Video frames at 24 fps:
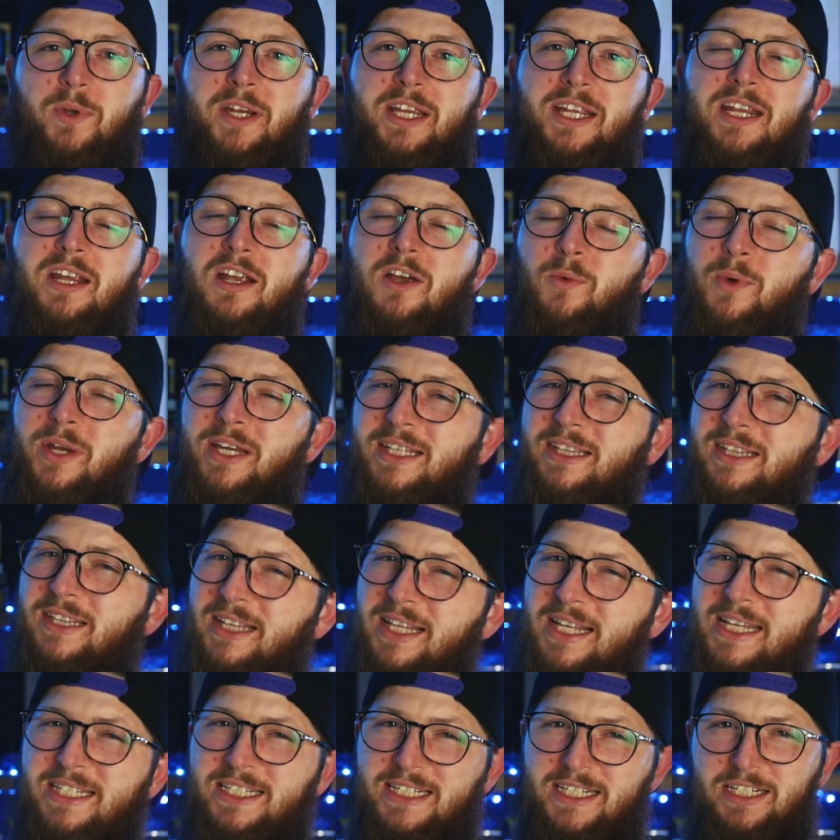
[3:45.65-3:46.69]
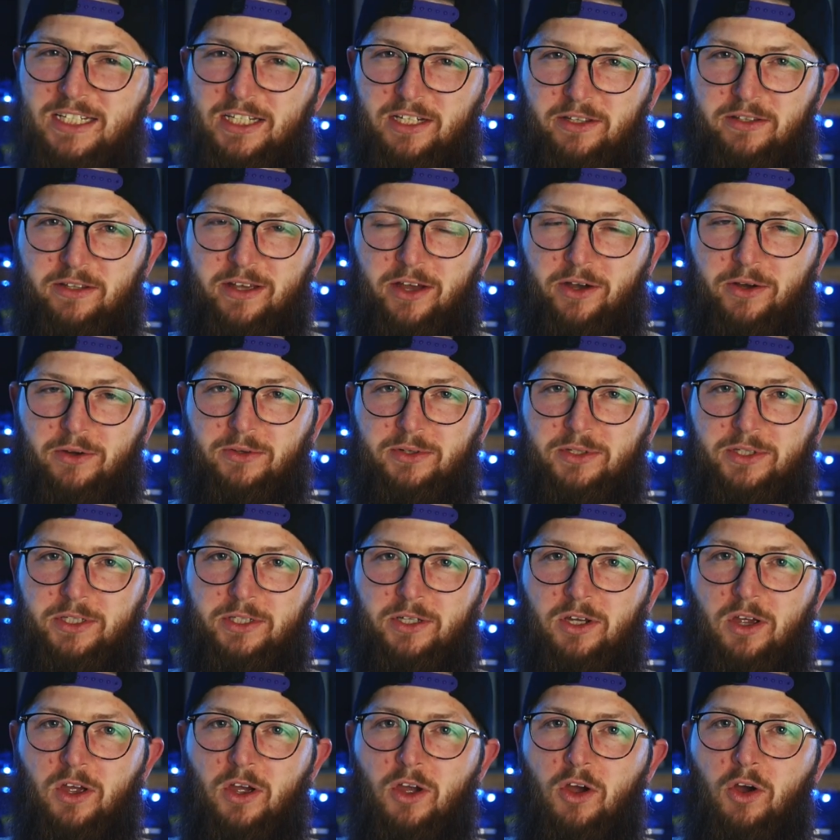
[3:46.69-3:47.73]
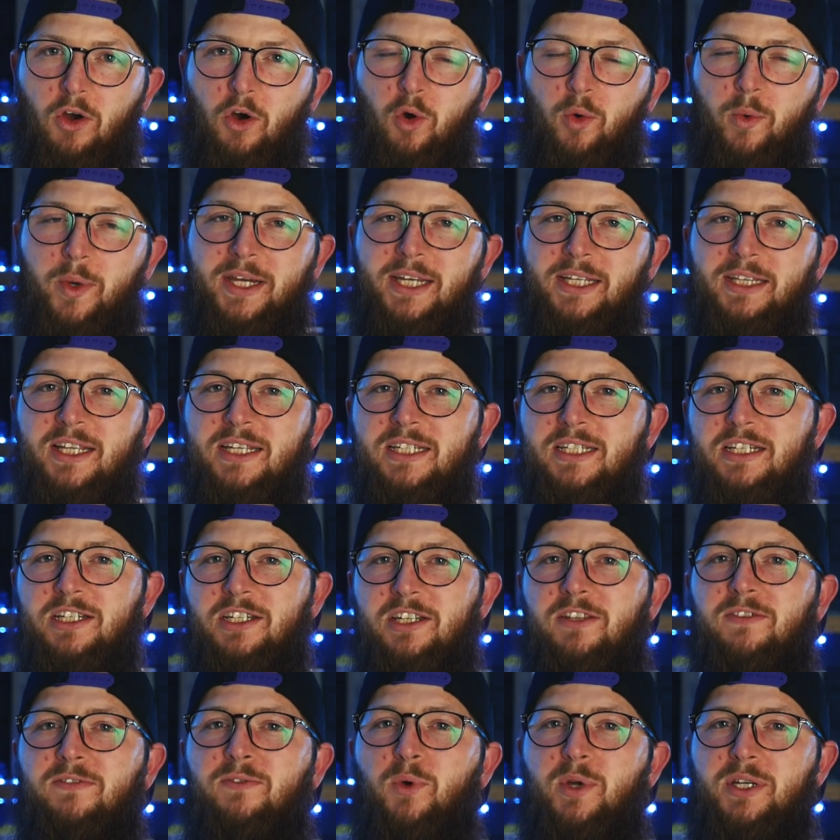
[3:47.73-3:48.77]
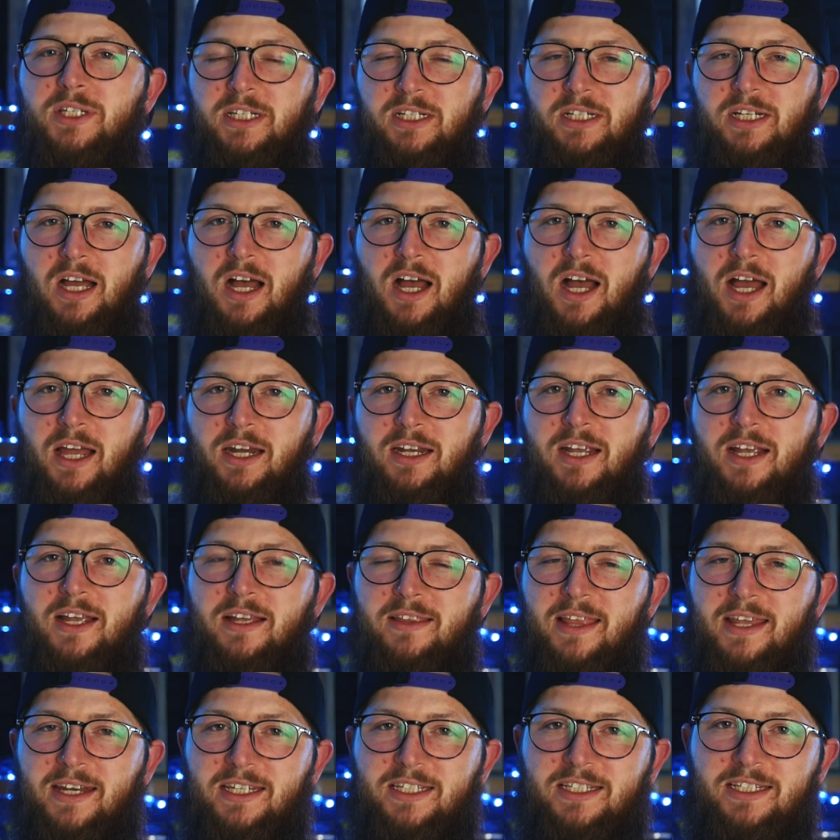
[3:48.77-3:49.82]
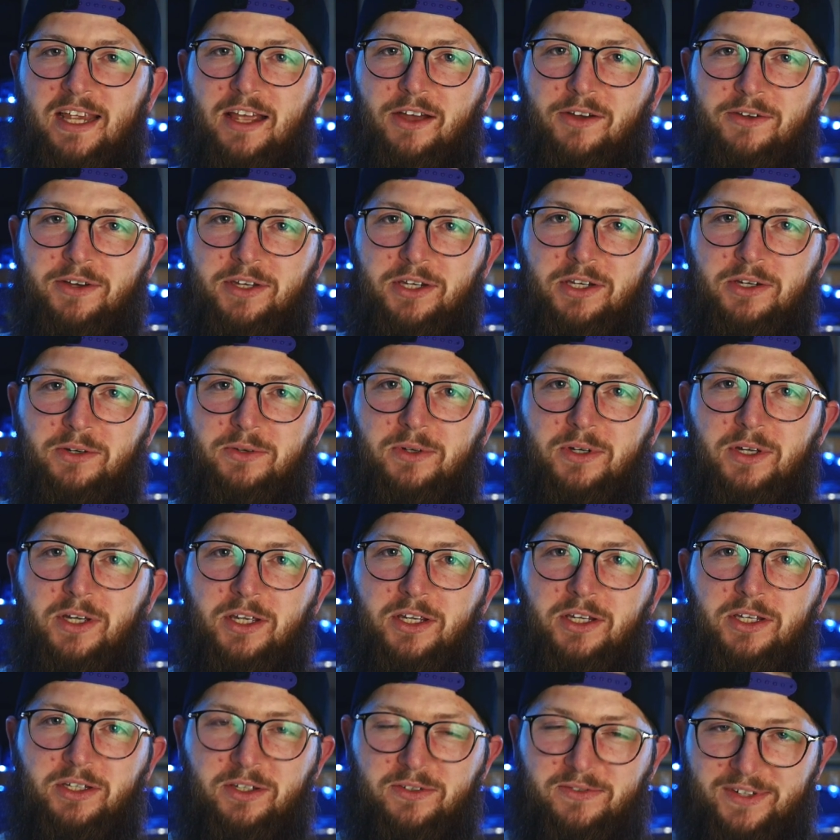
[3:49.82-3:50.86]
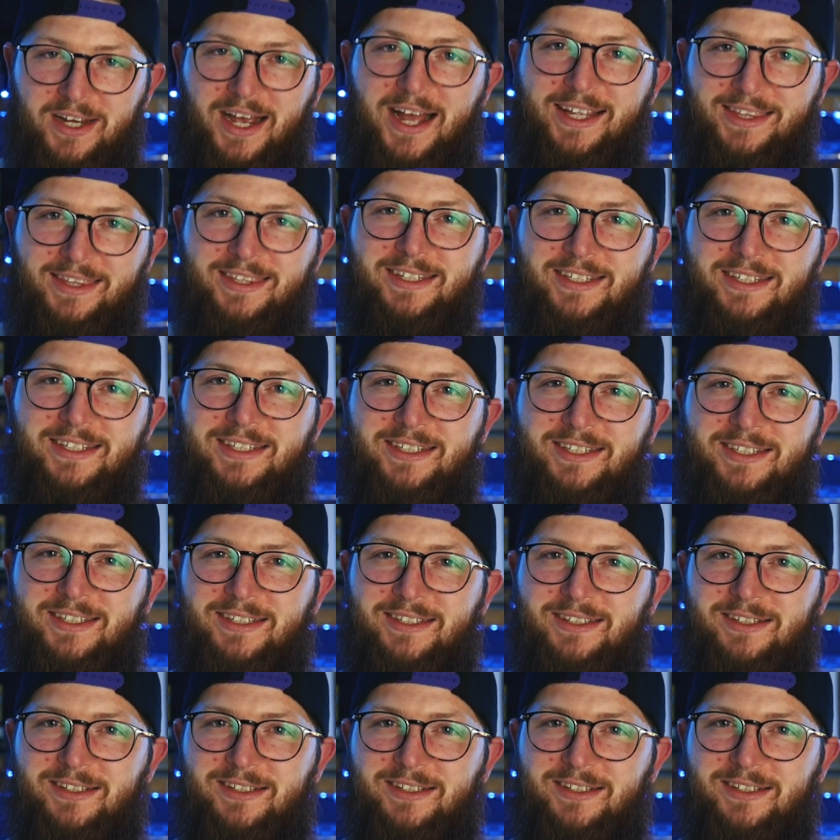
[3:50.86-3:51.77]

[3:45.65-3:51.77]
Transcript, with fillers: We can, we can listen to those, or we can listen to the voice of God that is telling you, you've got this.